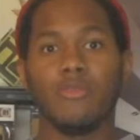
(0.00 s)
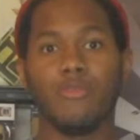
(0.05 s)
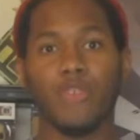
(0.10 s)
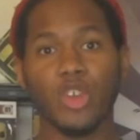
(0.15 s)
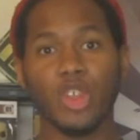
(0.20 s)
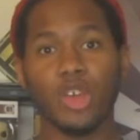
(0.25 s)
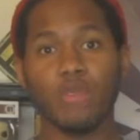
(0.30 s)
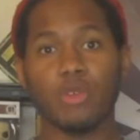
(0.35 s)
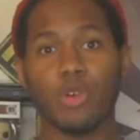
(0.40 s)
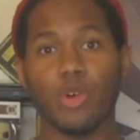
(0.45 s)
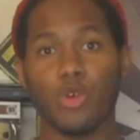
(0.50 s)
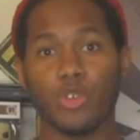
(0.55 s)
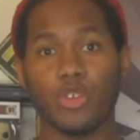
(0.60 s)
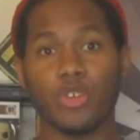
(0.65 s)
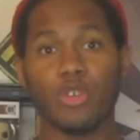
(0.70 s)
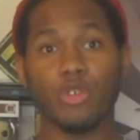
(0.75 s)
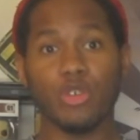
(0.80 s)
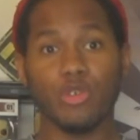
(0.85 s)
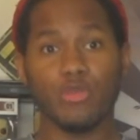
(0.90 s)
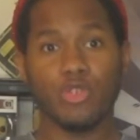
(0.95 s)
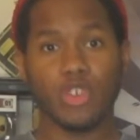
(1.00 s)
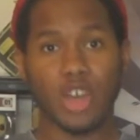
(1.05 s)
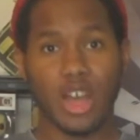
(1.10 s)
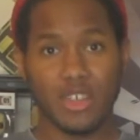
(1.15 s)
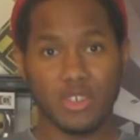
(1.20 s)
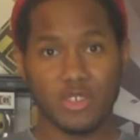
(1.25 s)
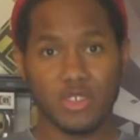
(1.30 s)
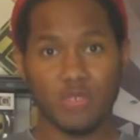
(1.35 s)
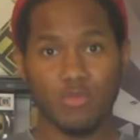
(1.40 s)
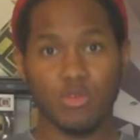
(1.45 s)
Philip Cortelyou
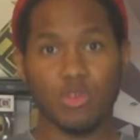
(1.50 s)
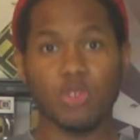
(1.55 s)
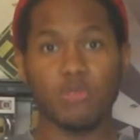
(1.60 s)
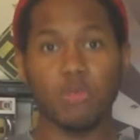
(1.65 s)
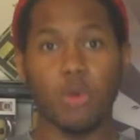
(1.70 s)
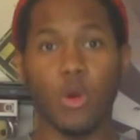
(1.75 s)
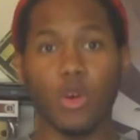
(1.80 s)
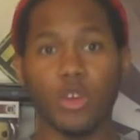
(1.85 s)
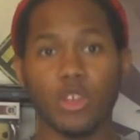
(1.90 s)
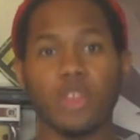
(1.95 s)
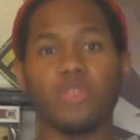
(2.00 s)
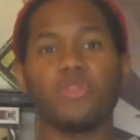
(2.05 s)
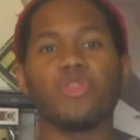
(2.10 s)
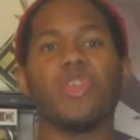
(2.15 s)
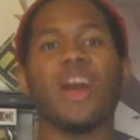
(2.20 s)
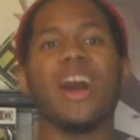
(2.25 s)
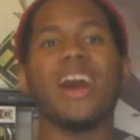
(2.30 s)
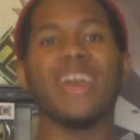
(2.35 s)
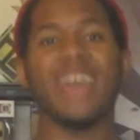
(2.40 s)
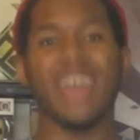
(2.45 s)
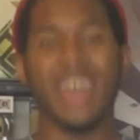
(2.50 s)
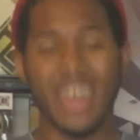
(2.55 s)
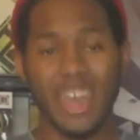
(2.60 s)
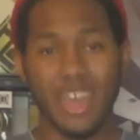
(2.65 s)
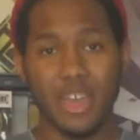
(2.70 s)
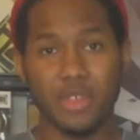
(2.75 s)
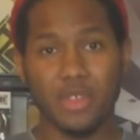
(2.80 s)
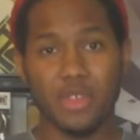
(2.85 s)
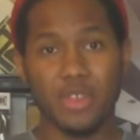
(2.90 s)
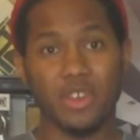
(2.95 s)
Johnson was born on July
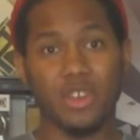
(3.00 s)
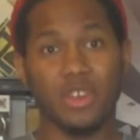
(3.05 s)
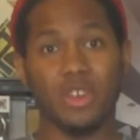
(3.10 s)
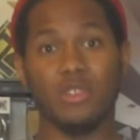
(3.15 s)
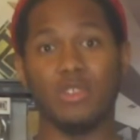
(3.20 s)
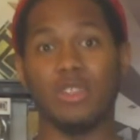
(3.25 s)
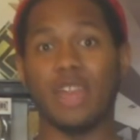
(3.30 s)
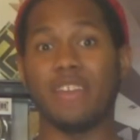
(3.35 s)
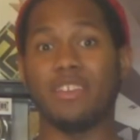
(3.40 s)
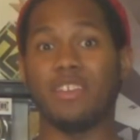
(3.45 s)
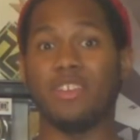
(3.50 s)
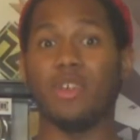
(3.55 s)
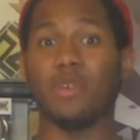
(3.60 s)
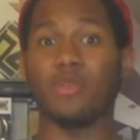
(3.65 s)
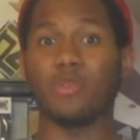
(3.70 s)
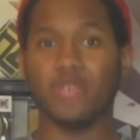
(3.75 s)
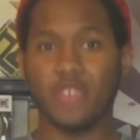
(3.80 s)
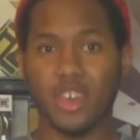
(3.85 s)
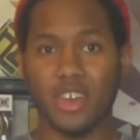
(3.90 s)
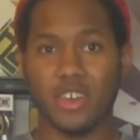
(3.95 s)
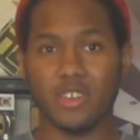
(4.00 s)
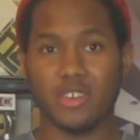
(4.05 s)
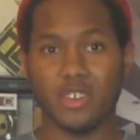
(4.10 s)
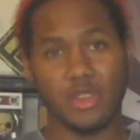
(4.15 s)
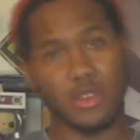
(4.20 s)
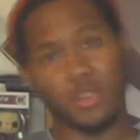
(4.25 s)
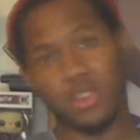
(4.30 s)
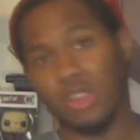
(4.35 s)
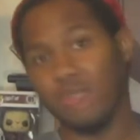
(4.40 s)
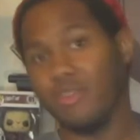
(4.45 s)
8, 1906
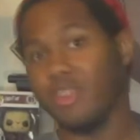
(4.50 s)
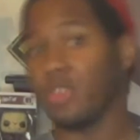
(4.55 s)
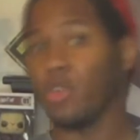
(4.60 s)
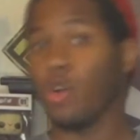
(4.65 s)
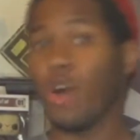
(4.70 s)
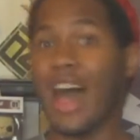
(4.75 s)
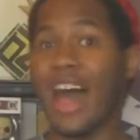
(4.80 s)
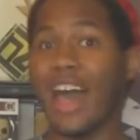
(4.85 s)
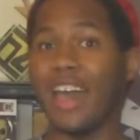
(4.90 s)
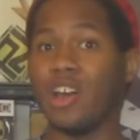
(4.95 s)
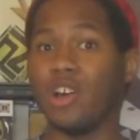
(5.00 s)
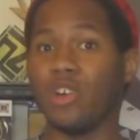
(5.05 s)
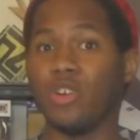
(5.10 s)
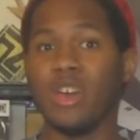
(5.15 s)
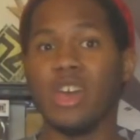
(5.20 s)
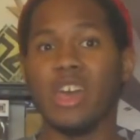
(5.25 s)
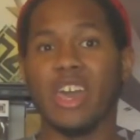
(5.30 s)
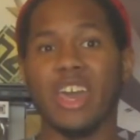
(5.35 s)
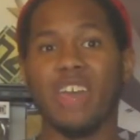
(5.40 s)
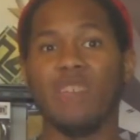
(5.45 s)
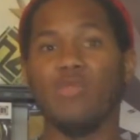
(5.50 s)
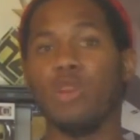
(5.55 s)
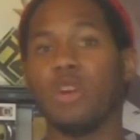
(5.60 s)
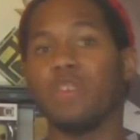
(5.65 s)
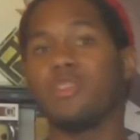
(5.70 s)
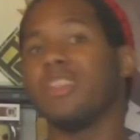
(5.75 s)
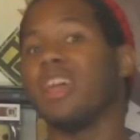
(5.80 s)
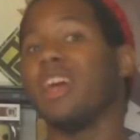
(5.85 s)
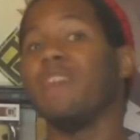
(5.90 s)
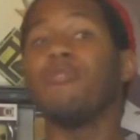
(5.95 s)
in Cleveland, Ohio, and
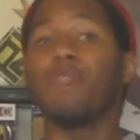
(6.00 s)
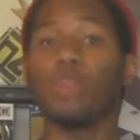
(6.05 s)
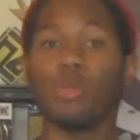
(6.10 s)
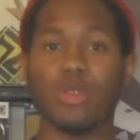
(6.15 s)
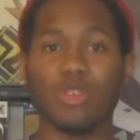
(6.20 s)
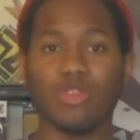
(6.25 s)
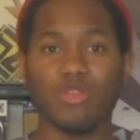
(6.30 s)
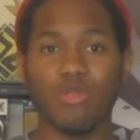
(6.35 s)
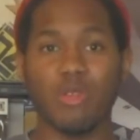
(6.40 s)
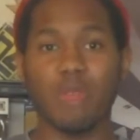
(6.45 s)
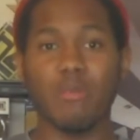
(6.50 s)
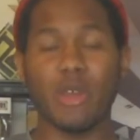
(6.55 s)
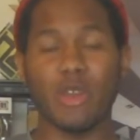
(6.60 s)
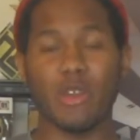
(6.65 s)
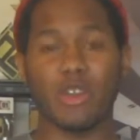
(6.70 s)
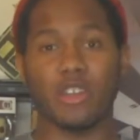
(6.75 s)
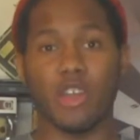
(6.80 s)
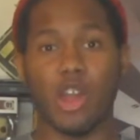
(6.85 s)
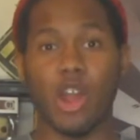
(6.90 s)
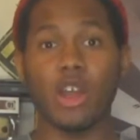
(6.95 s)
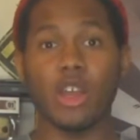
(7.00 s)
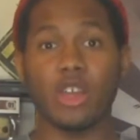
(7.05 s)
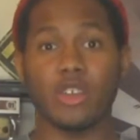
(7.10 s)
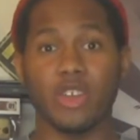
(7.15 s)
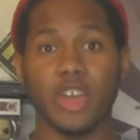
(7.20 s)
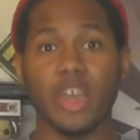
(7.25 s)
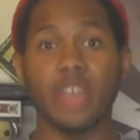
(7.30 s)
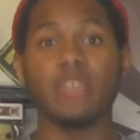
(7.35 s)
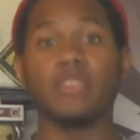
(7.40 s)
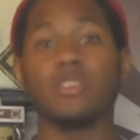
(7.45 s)
was an influential American
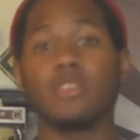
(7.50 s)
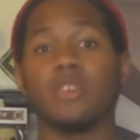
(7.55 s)
architect